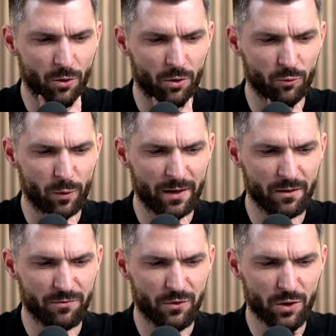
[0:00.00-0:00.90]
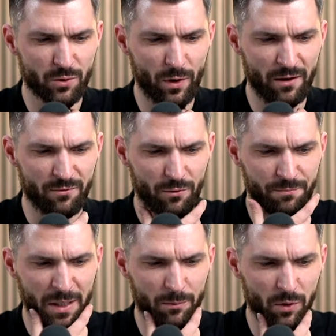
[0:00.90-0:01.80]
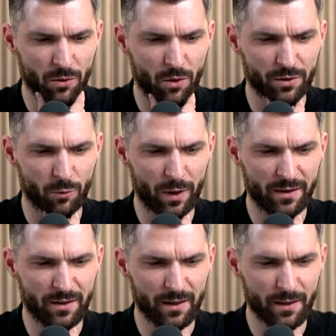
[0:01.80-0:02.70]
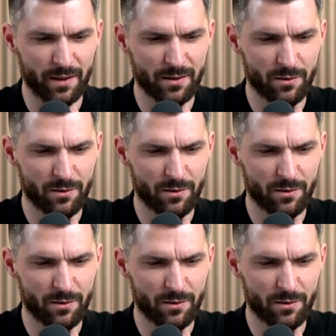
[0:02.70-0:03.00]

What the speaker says: on when the first wave of people on the waiting list